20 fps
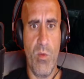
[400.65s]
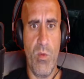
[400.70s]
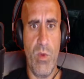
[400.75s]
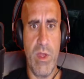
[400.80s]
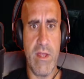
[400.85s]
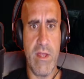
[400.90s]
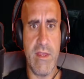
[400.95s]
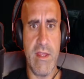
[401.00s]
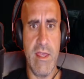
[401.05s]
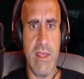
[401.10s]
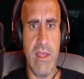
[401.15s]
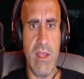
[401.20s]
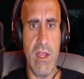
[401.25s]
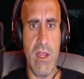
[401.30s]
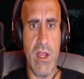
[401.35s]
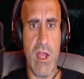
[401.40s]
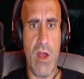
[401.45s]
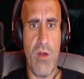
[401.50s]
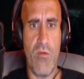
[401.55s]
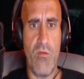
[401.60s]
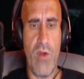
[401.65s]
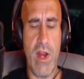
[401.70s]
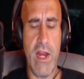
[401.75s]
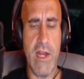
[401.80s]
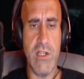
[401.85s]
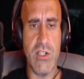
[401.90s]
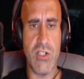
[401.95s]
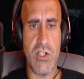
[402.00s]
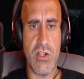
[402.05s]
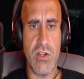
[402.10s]
with the
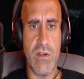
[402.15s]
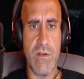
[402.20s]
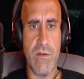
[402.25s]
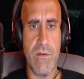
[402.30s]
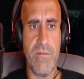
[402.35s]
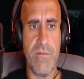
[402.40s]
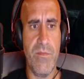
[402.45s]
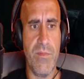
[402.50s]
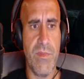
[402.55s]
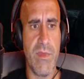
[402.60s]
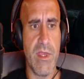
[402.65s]
ranger